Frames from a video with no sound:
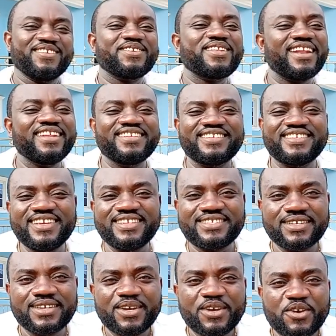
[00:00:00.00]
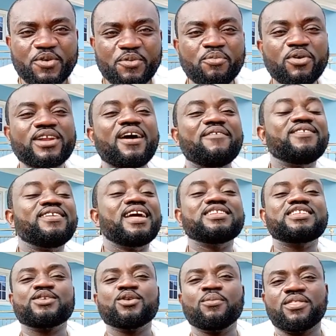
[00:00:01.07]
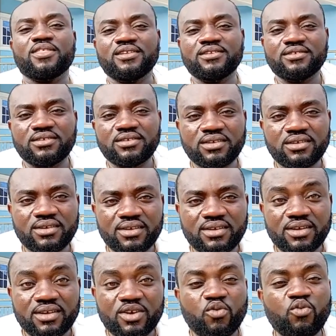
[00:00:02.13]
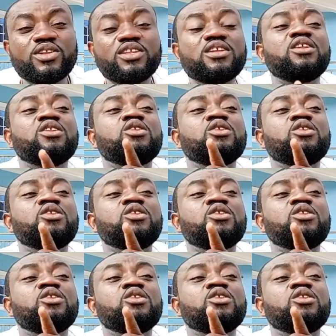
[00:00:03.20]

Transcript: So that is it. But I've learned something. With the